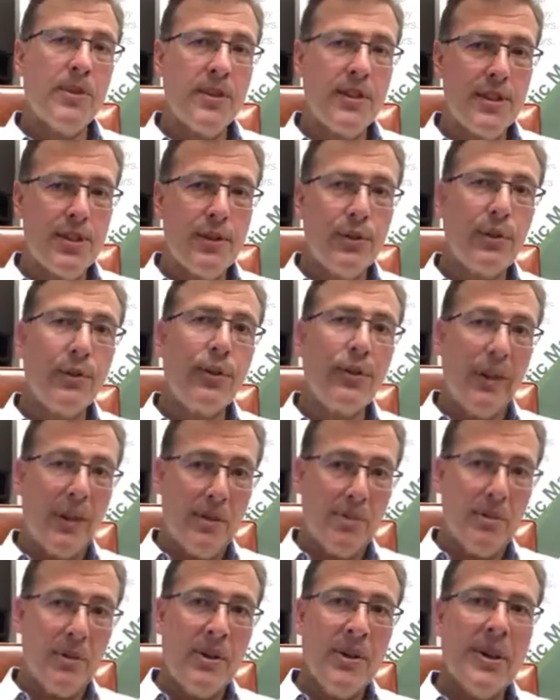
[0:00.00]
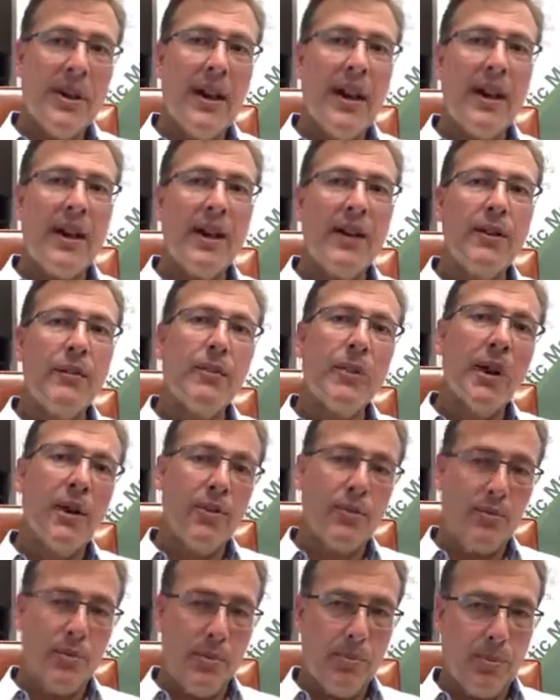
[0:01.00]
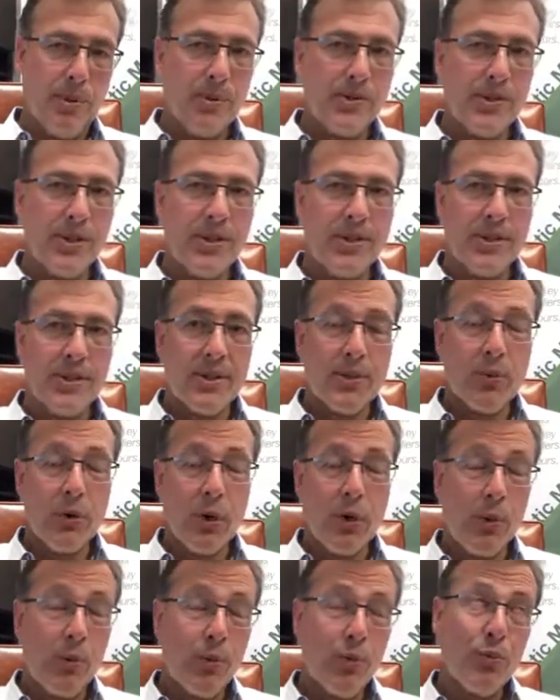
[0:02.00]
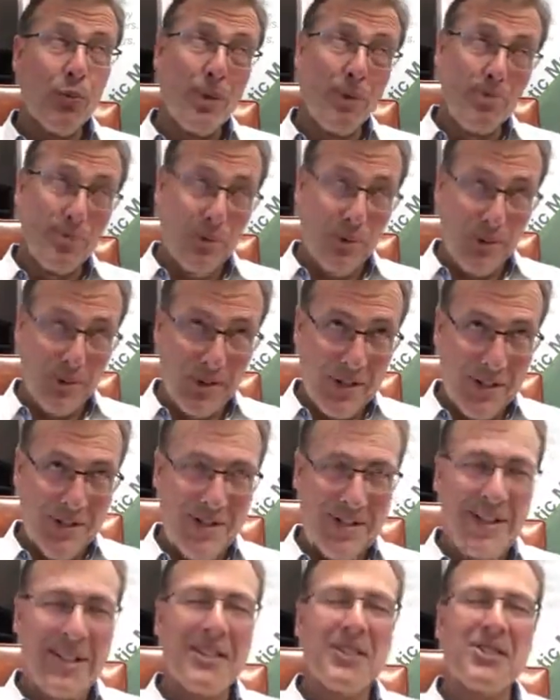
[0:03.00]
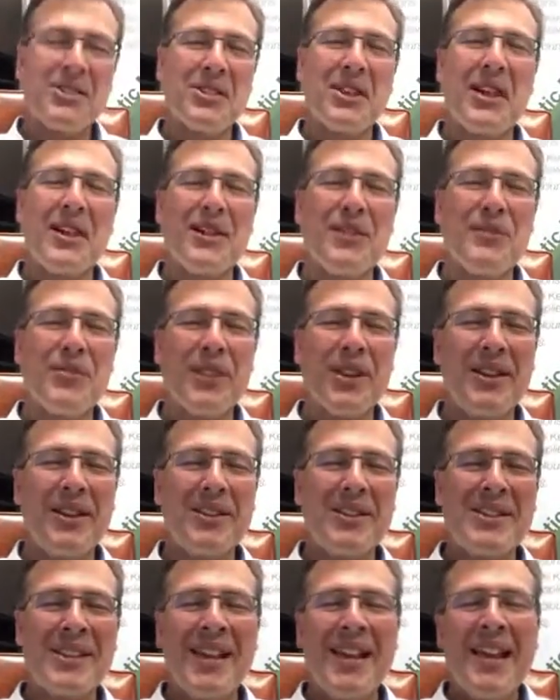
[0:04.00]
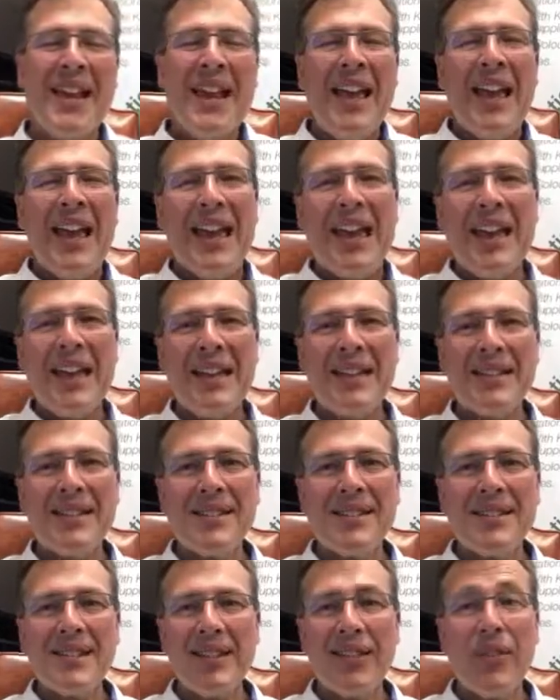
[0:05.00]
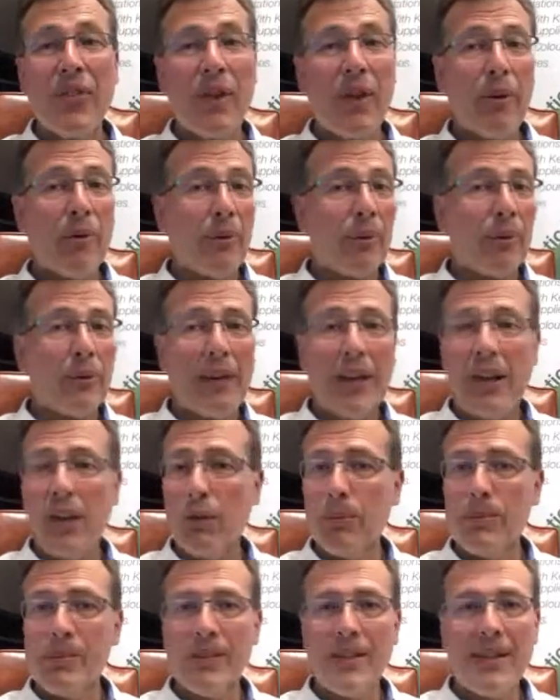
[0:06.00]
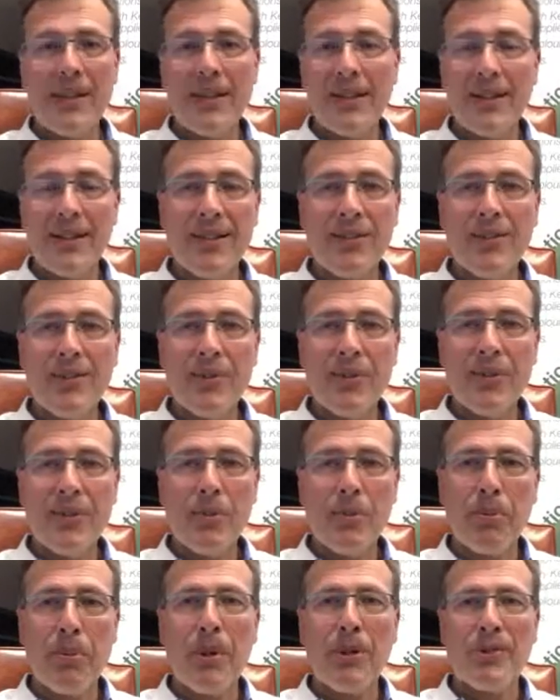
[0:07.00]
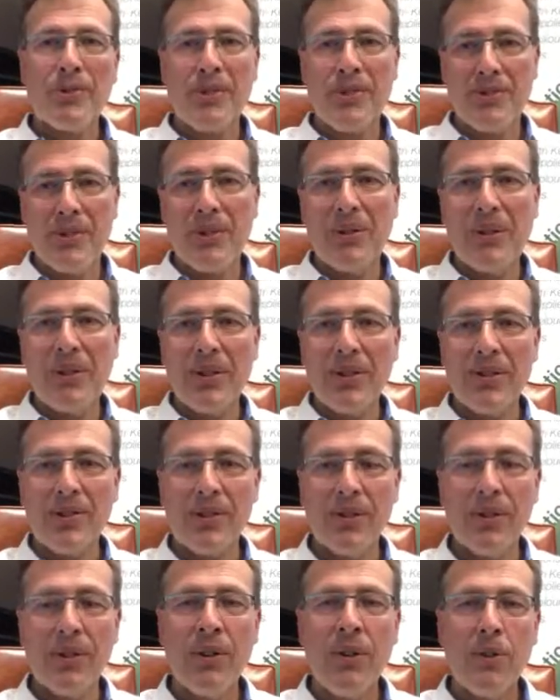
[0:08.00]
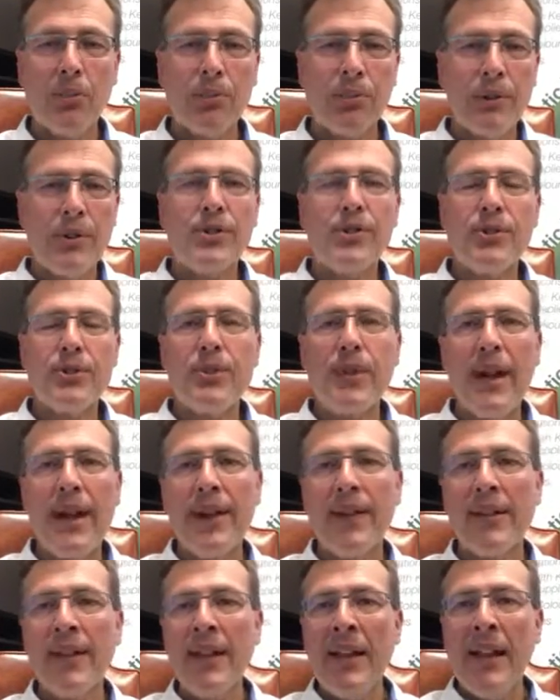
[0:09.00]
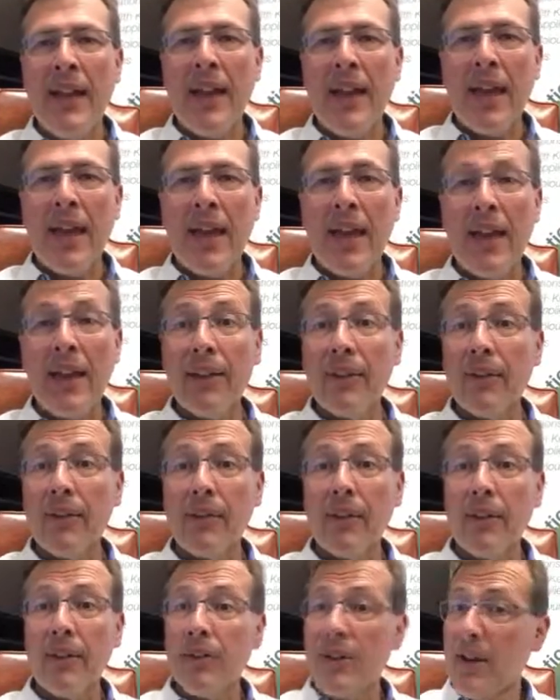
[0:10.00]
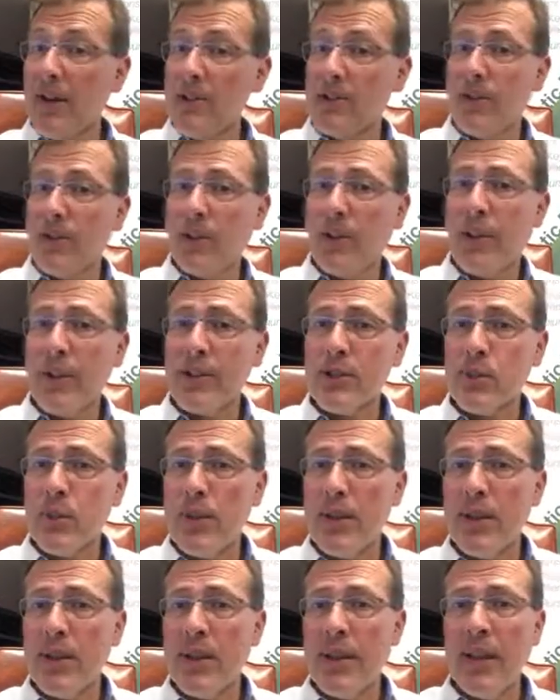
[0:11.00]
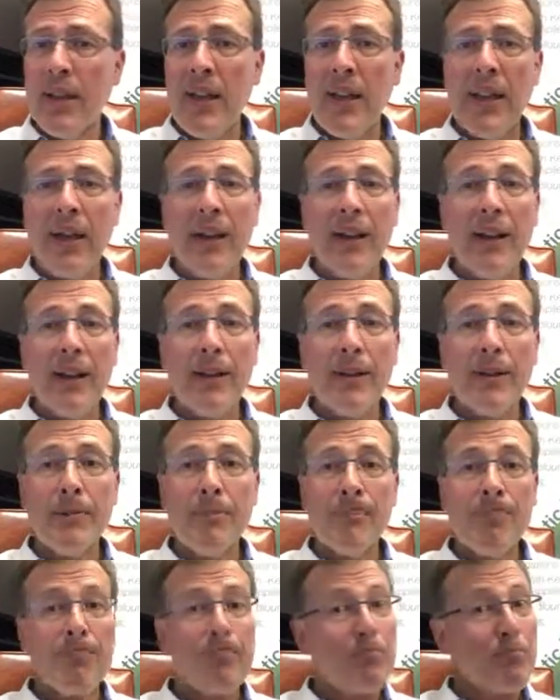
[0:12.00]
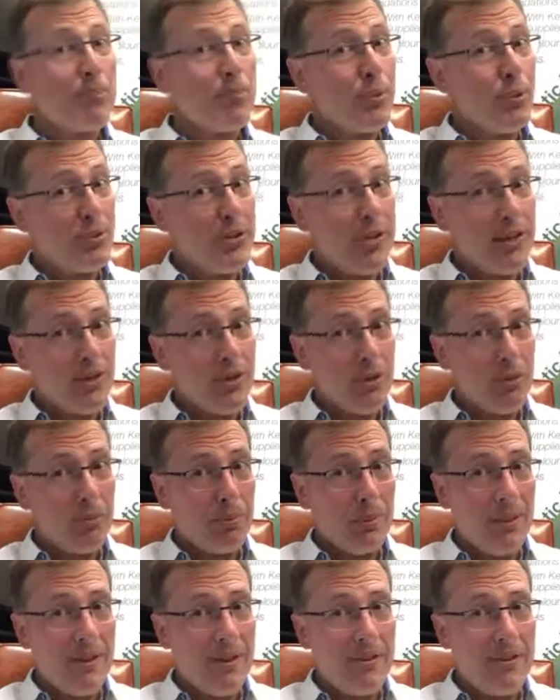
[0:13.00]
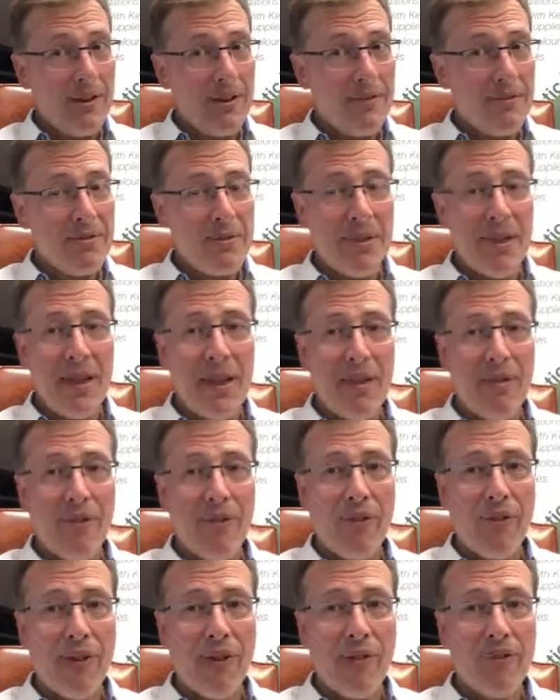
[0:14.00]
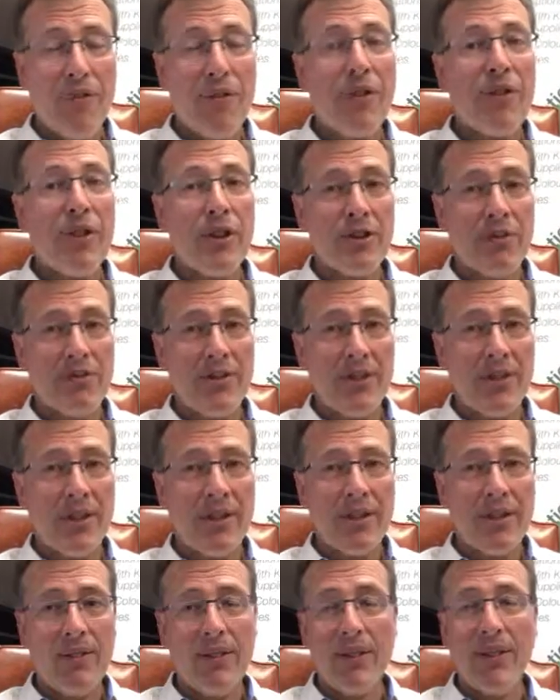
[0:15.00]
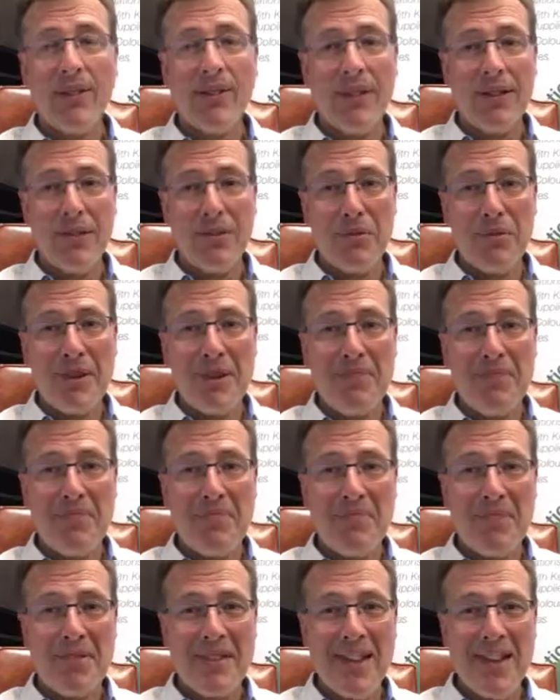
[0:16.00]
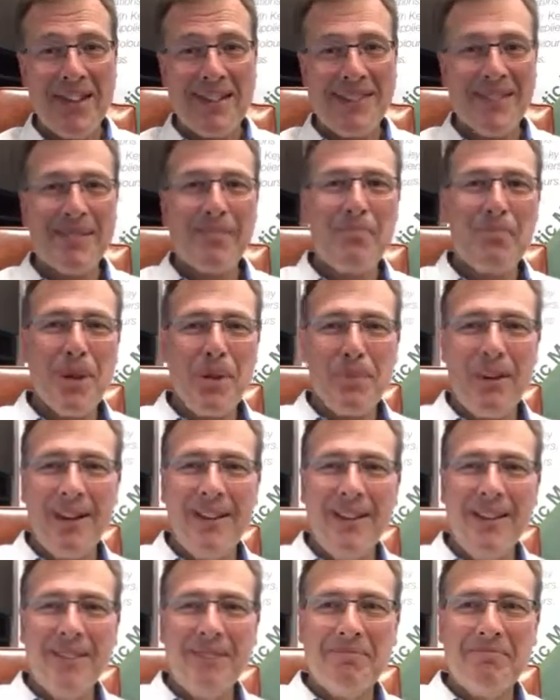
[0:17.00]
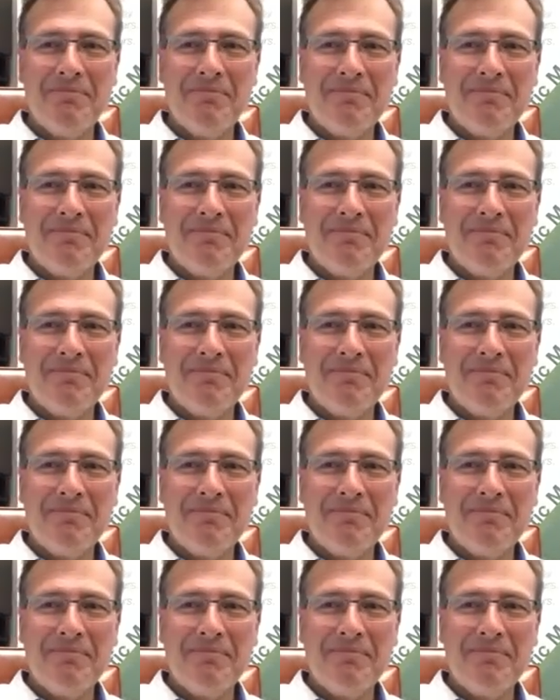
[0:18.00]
the yields up um, on the reprocessing, re reprocessing side of things. And uh, that really helps the, uh, the process along. So please do that. And uh, until next week, um, protect your playground, have fun, think recycling, think green. Thanks. Bye-bye.